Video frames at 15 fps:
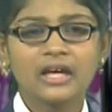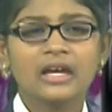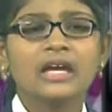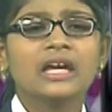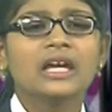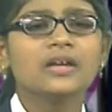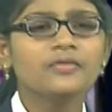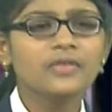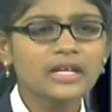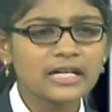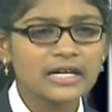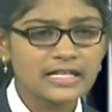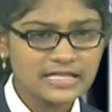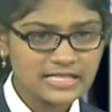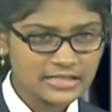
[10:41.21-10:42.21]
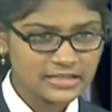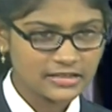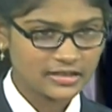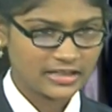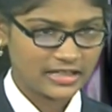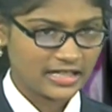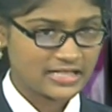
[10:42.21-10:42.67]
If we consider
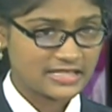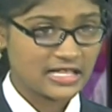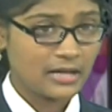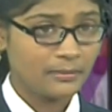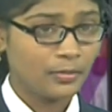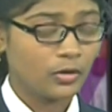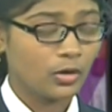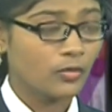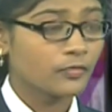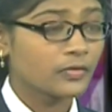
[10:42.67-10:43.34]
an example of